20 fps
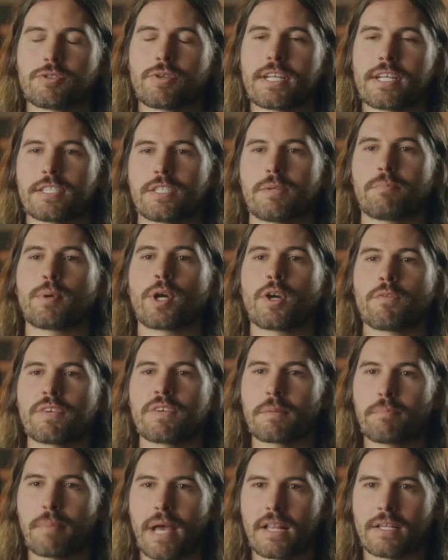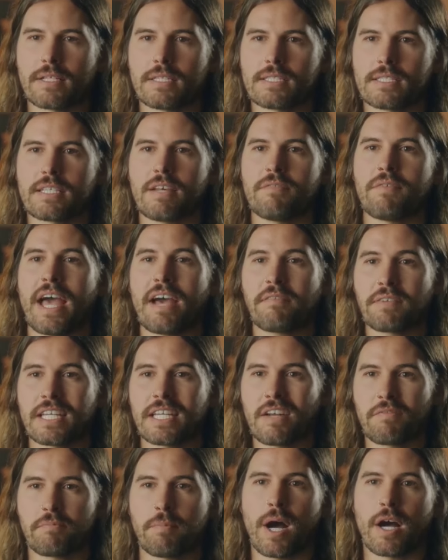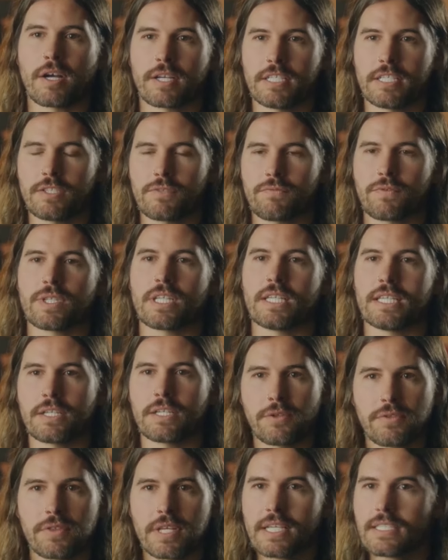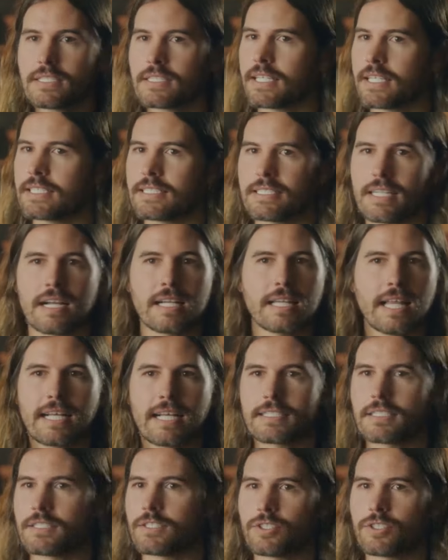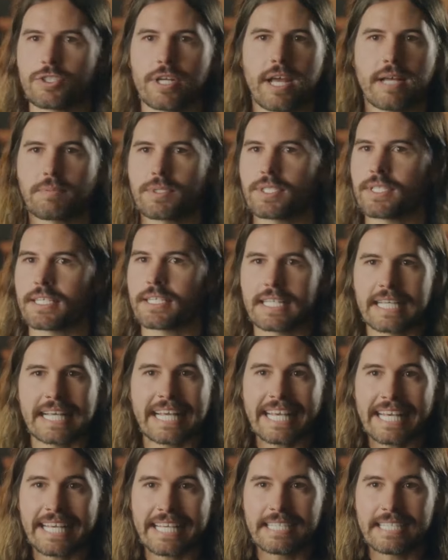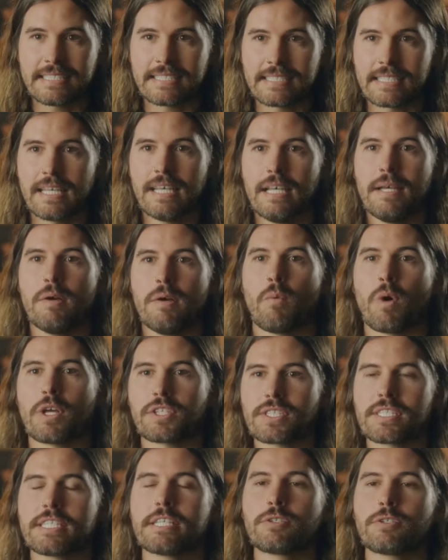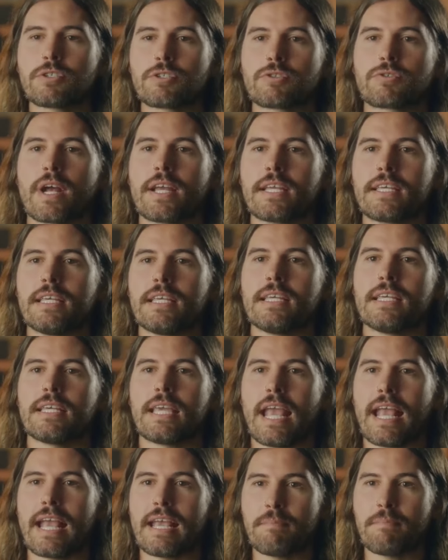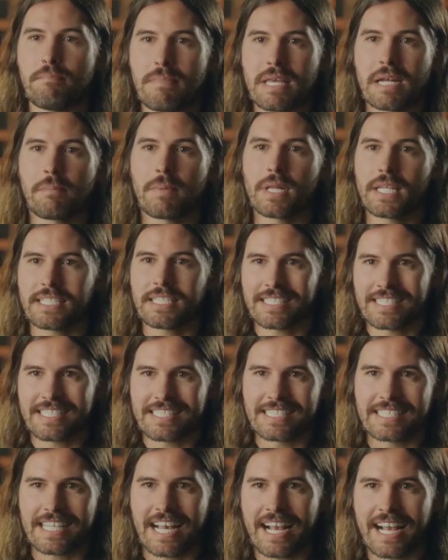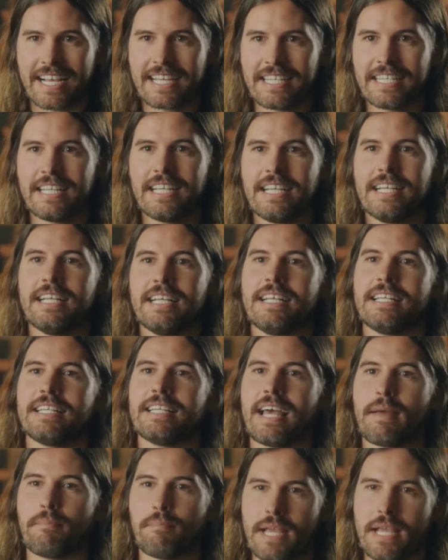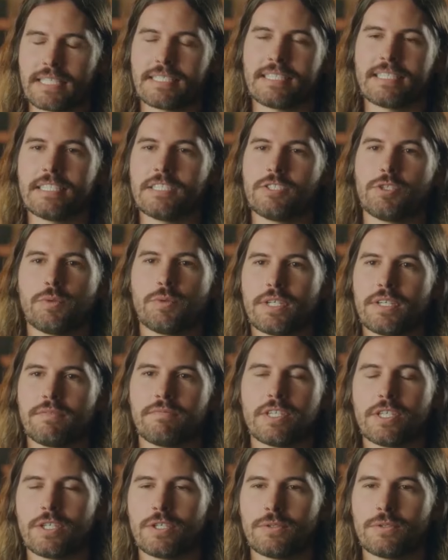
strikes the perfect balance of having enough pockets for the little things like sunglasses, chapstick, keys, while still striking a minimalist design that makes it intuitive to